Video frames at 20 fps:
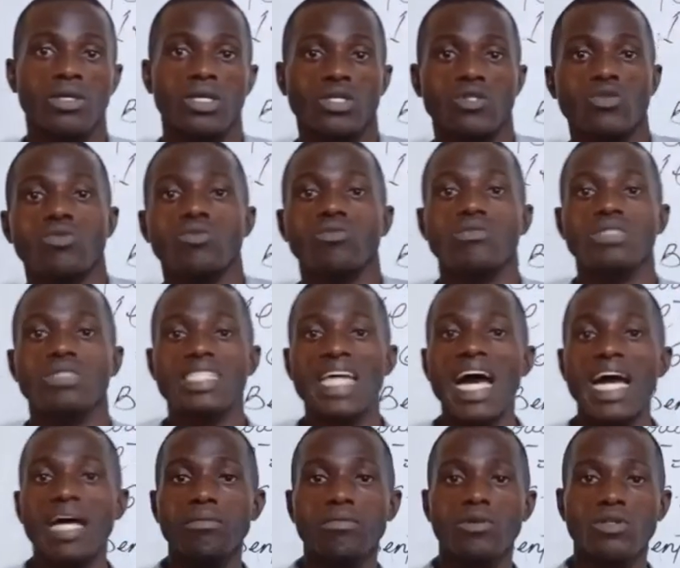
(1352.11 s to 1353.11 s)
So
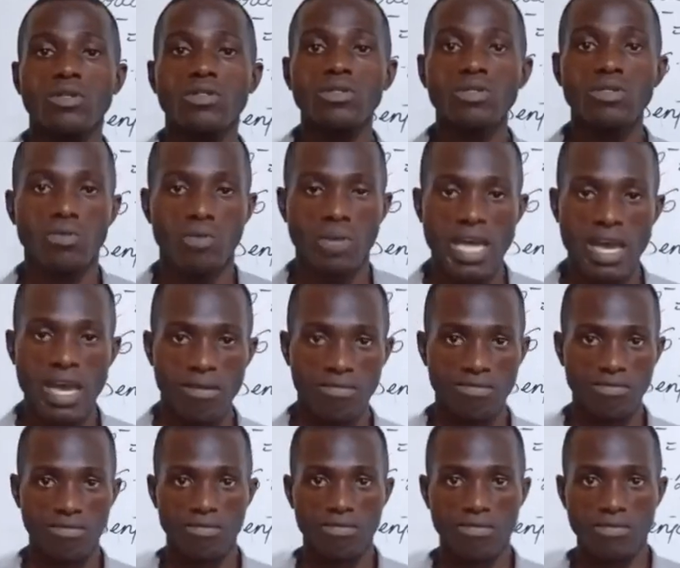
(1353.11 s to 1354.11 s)
diamond, we have
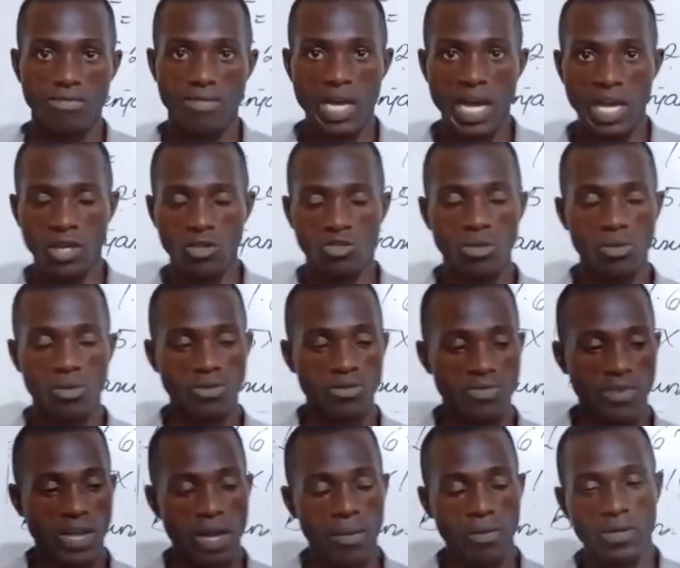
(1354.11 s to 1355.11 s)
allotropes
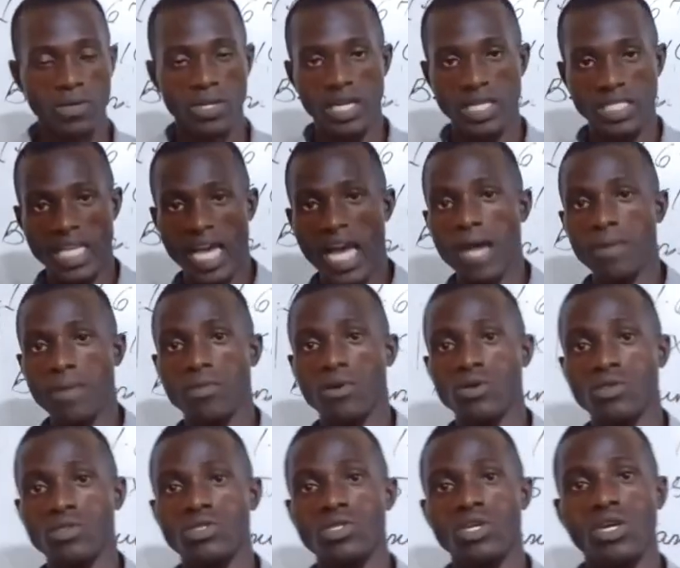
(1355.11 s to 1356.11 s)
of carbon are
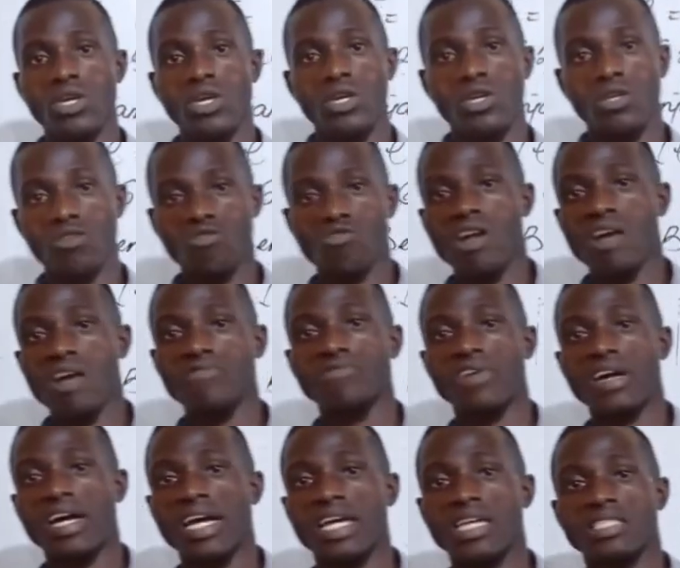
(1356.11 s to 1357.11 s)
diamond,
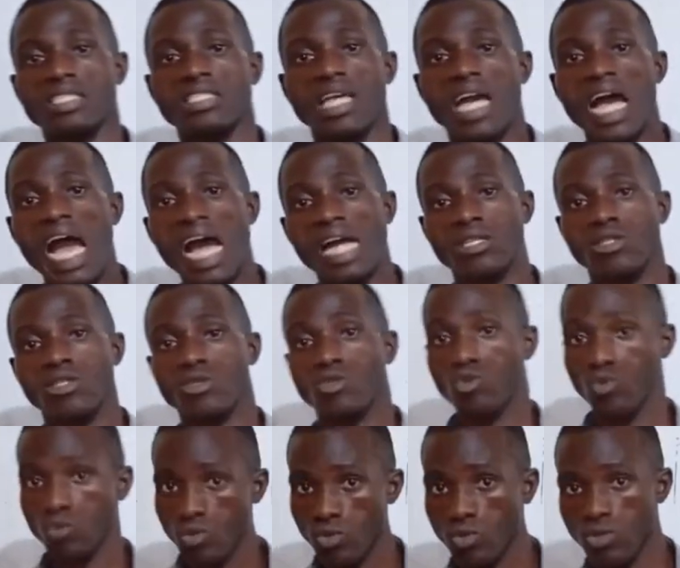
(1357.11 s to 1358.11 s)
graphite, and
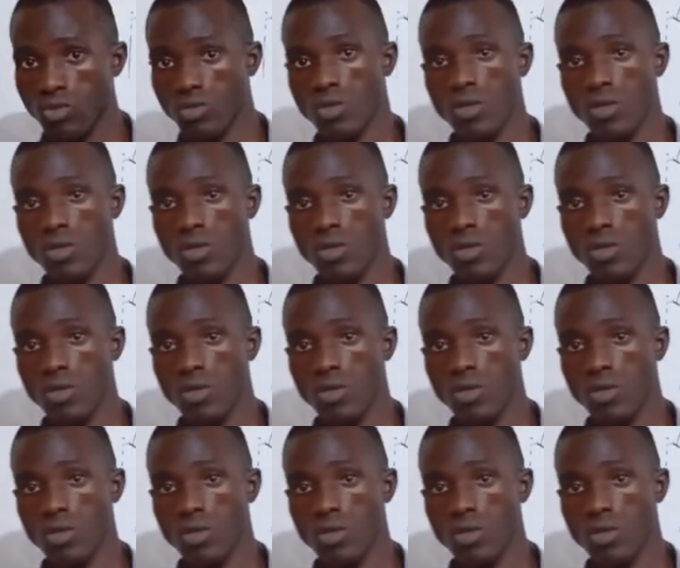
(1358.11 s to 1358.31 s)
soot.